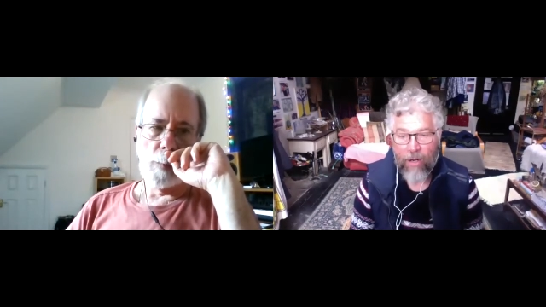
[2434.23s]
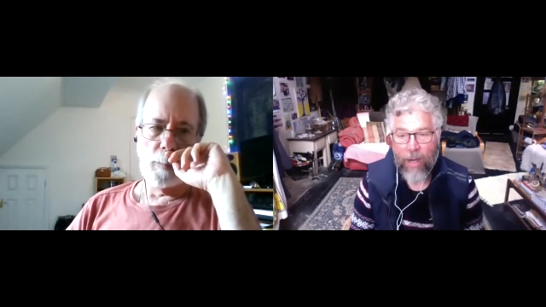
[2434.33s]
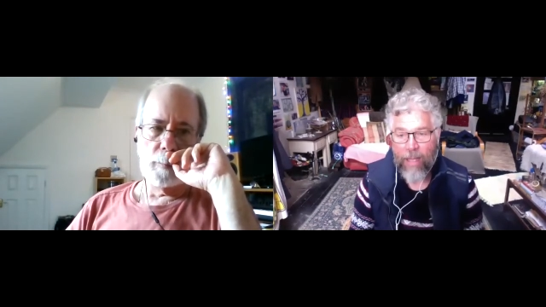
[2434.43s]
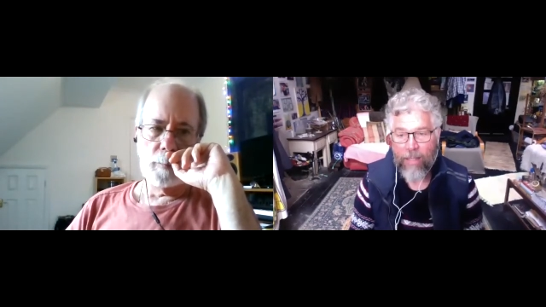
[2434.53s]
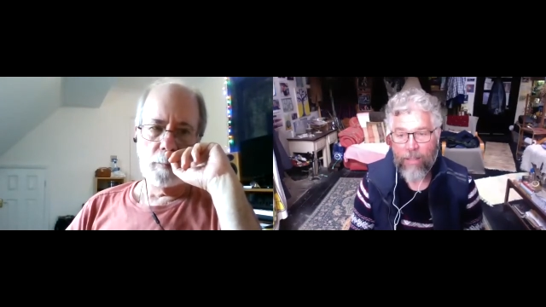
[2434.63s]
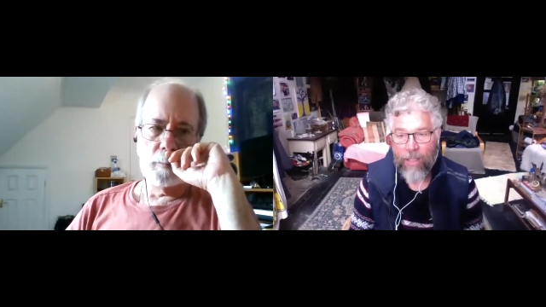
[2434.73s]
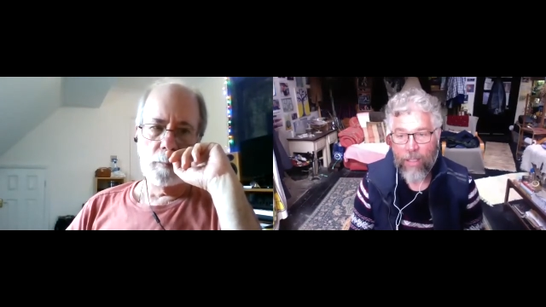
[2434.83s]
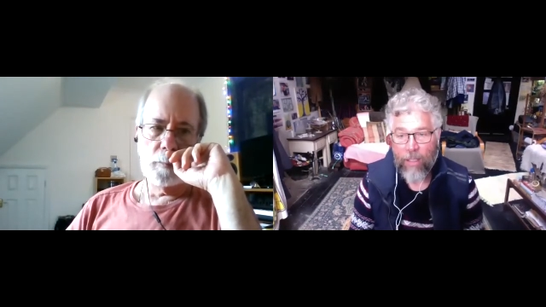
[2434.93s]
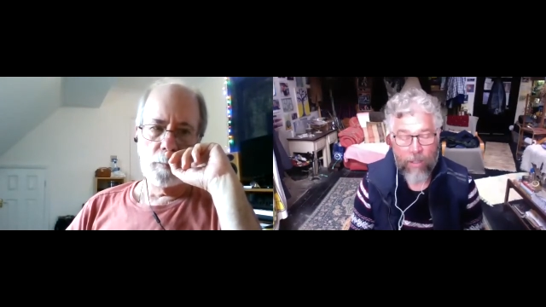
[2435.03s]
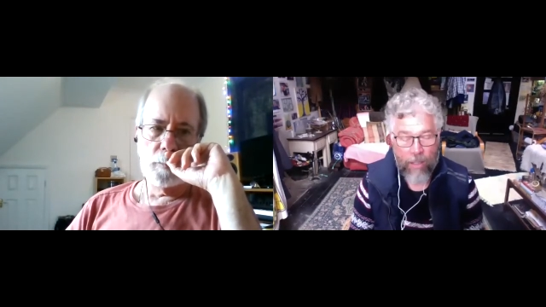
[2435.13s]
Speaker 1: And uh,
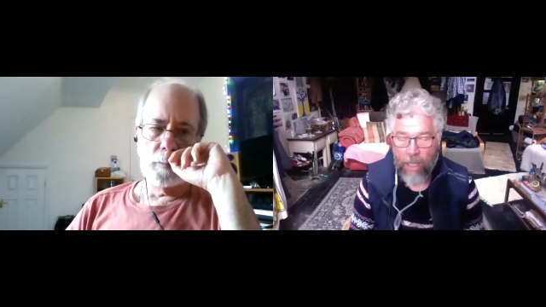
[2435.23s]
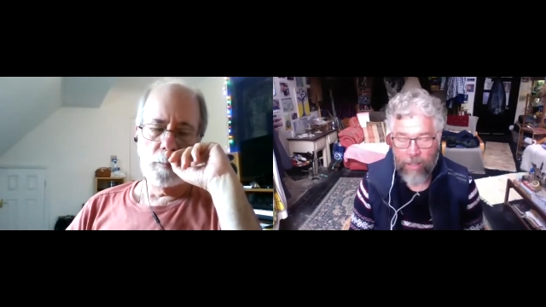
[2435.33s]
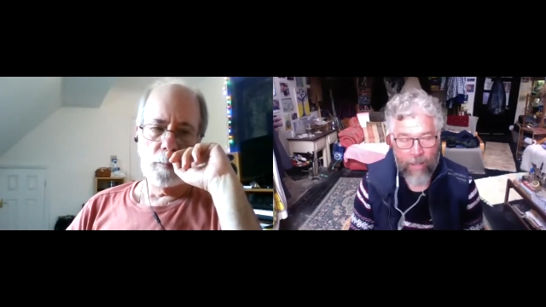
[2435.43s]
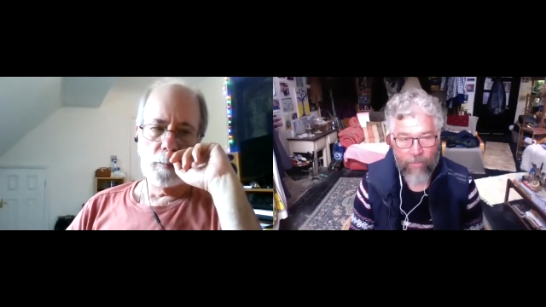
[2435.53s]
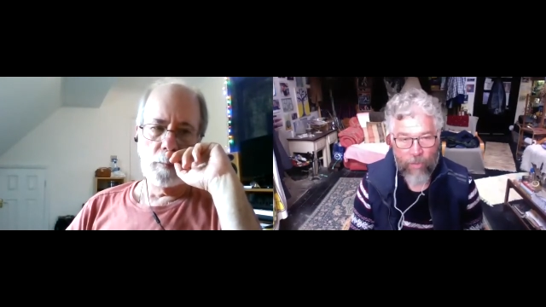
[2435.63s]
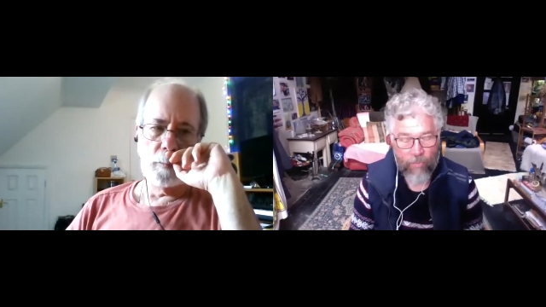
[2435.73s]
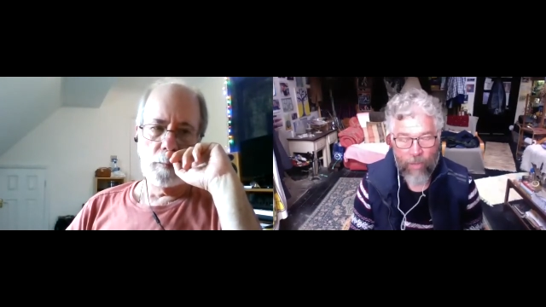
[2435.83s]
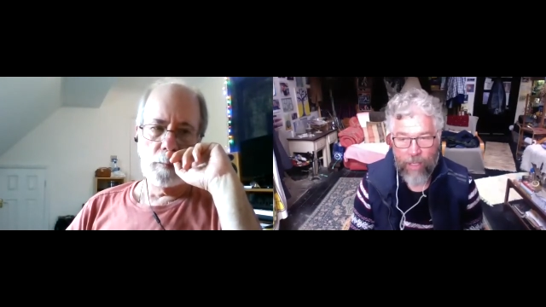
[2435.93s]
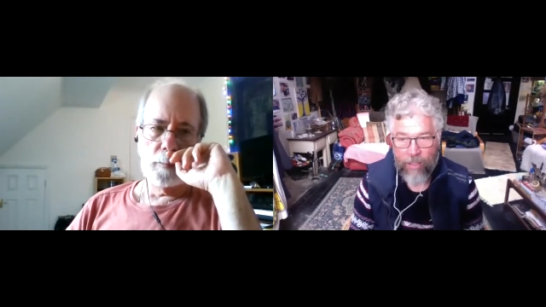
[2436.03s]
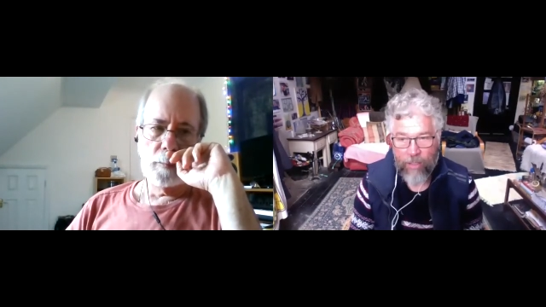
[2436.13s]
I loved your
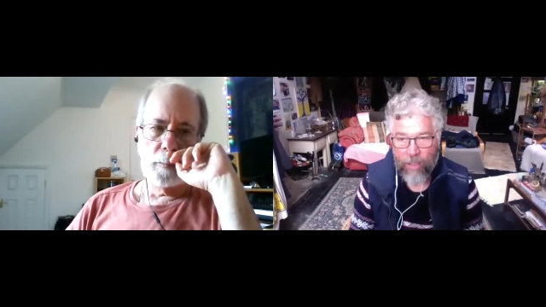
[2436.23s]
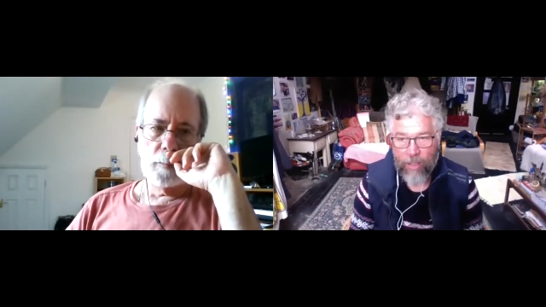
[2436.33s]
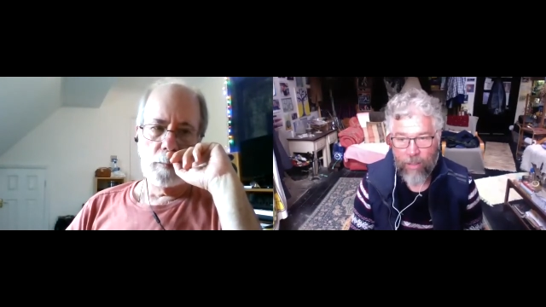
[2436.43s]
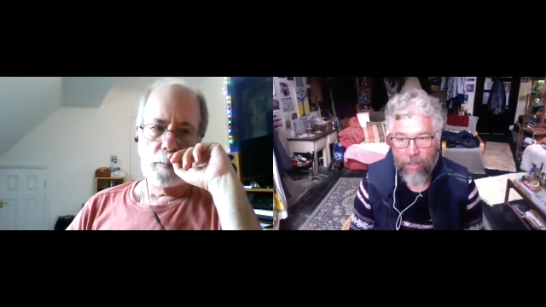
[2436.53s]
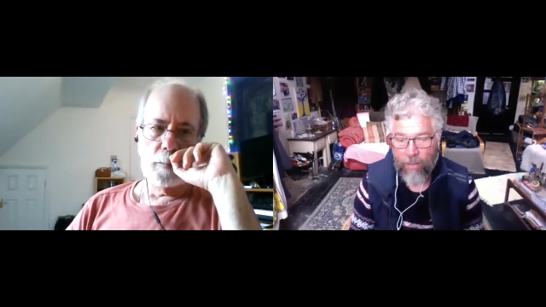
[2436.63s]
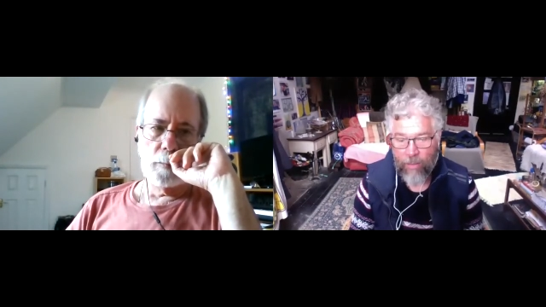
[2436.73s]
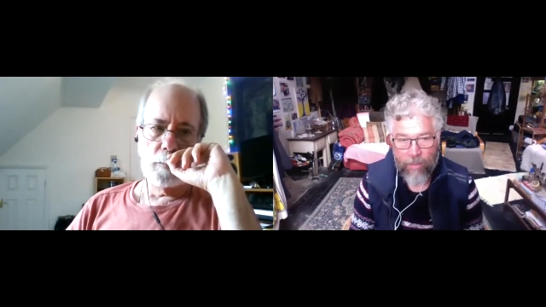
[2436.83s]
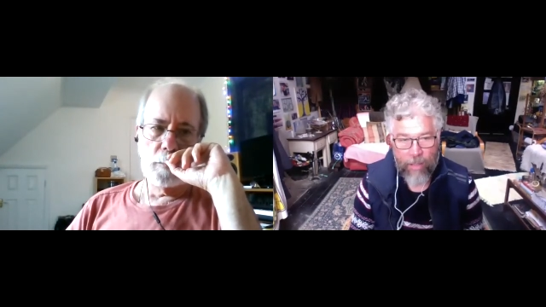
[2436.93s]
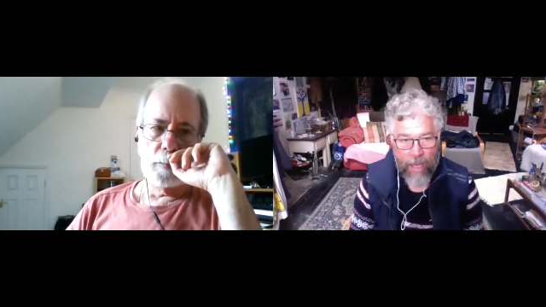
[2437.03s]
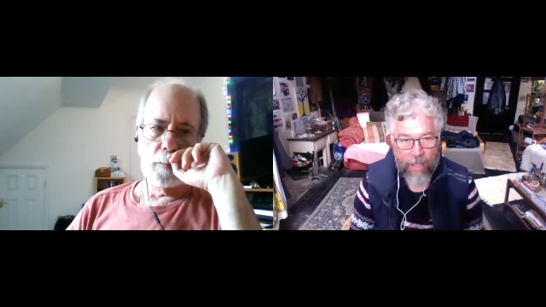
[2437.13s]
phrase, uh, uh
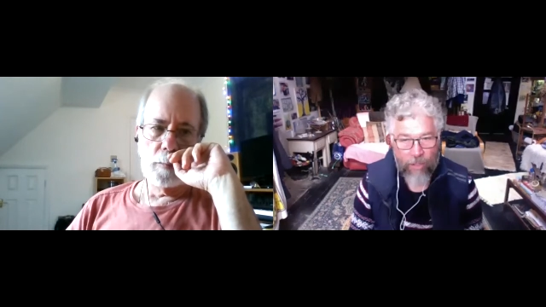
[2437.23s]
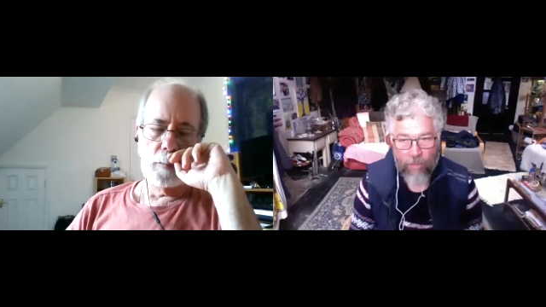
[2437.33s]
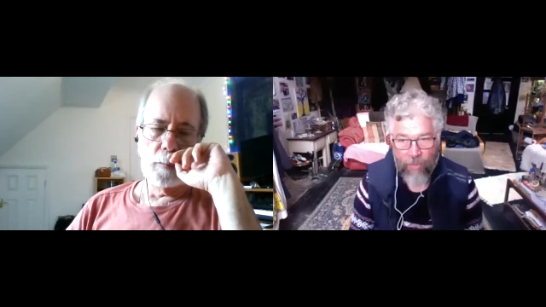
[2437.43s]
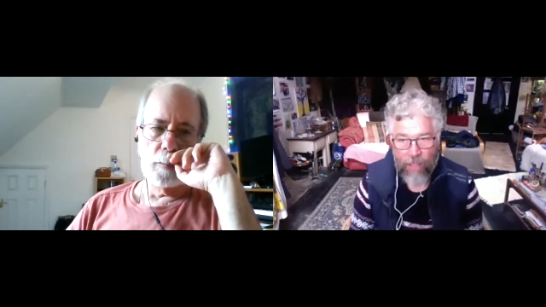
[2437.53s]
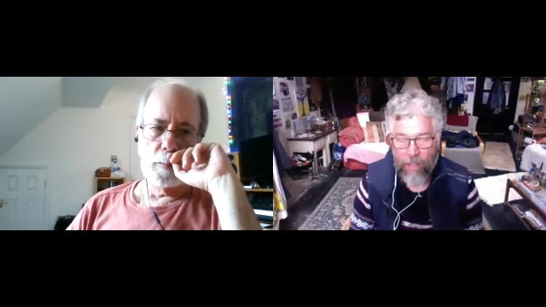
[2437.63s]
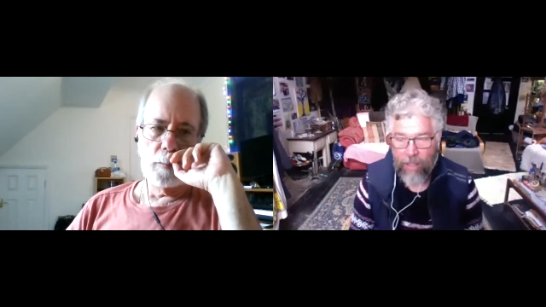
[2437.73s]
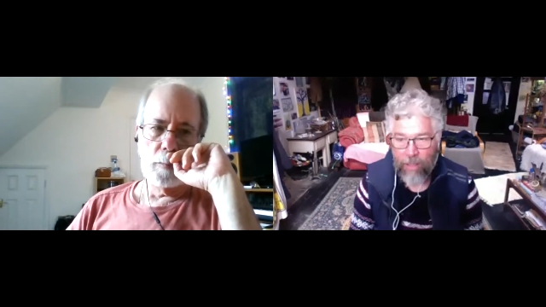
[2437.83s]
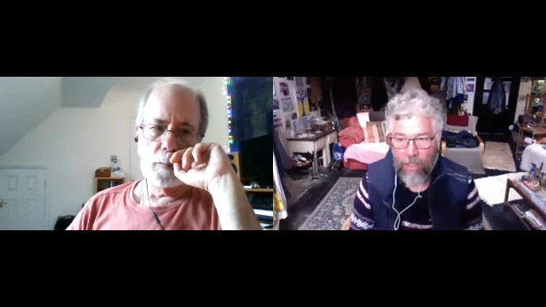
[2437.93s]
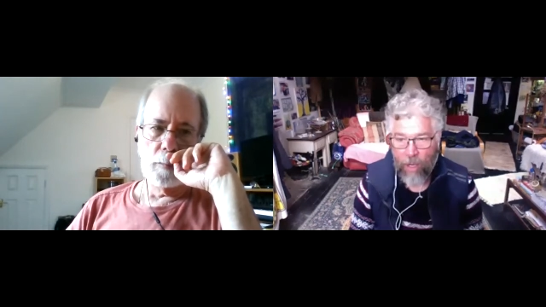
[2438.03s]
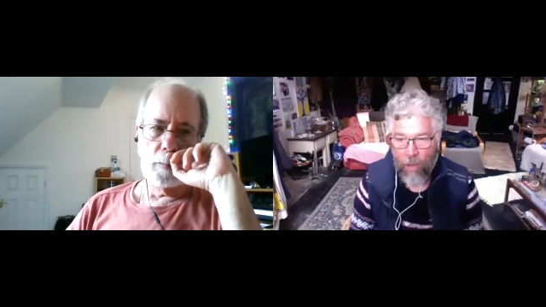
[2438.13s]
Gaia Sophia. You
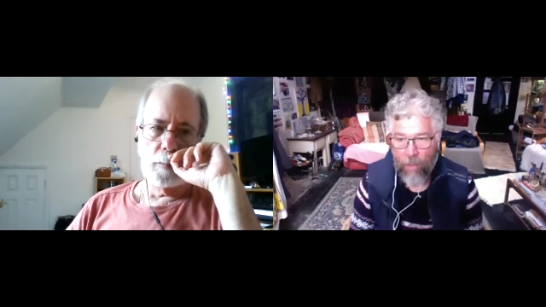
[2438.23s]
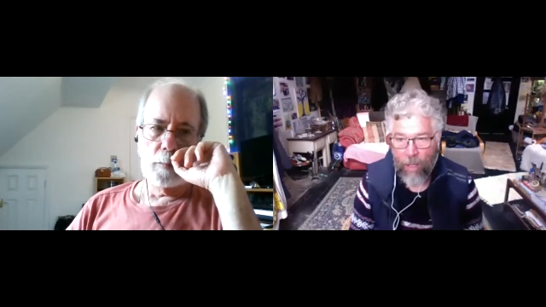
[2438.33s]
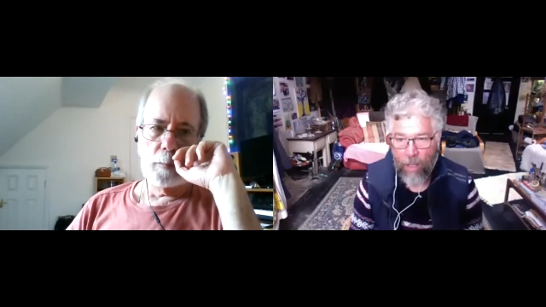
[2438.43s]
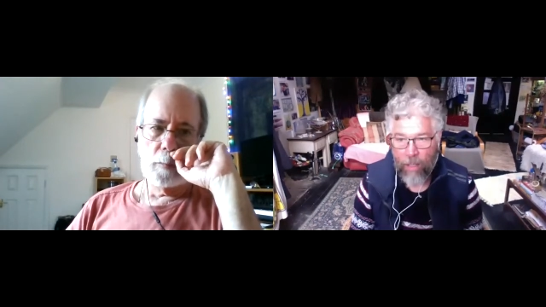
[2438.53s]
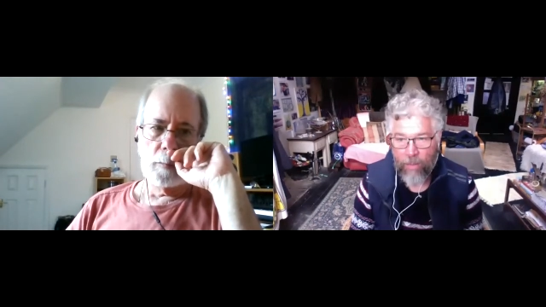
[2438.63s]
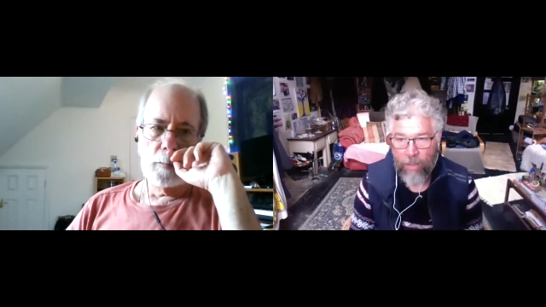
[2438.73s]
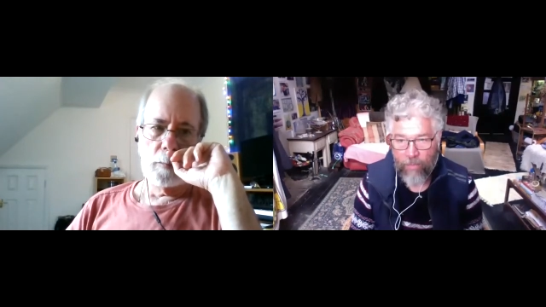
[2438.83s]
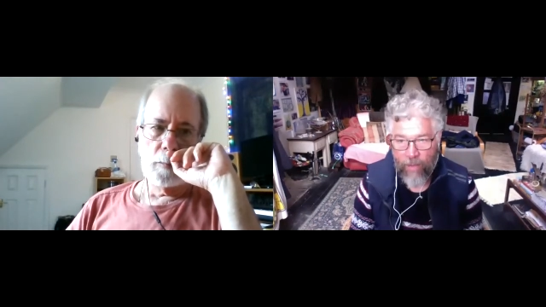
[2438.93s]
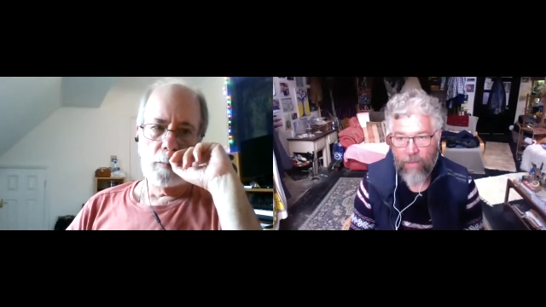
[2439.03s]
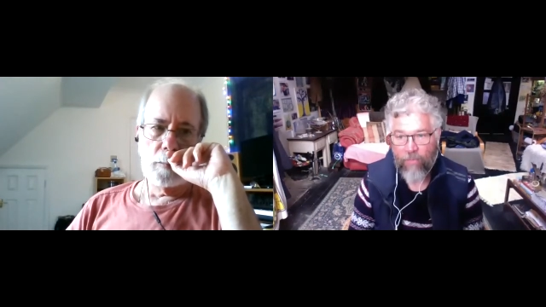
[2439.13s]
know, uh, the divine